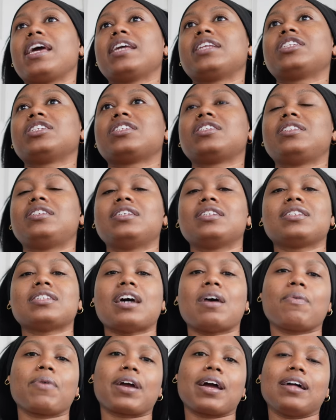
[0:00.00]
it just does
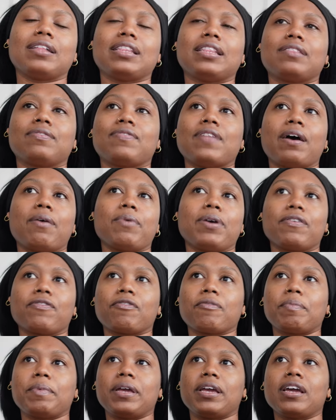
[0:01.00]
not work out that way
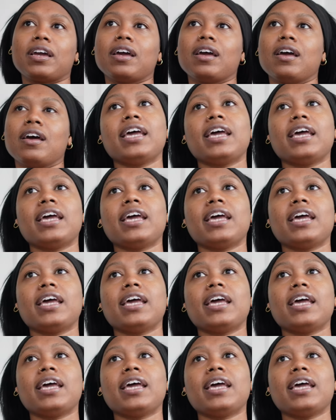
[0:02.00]
for me.